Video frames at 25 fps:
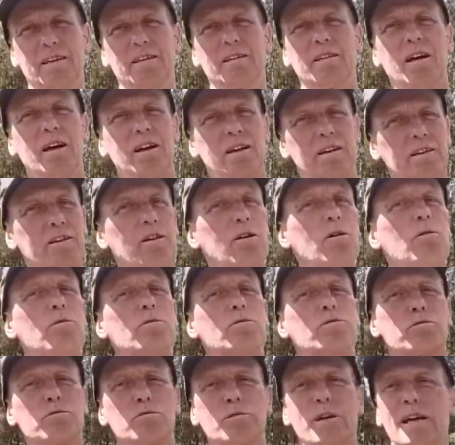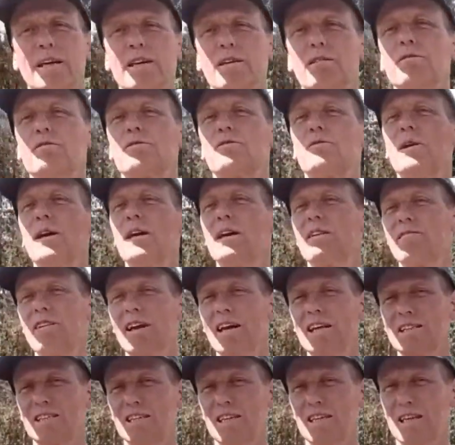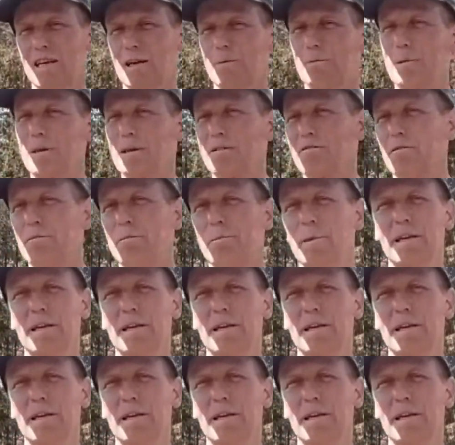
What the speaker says: and the horse will get used to it, gradually get bigger and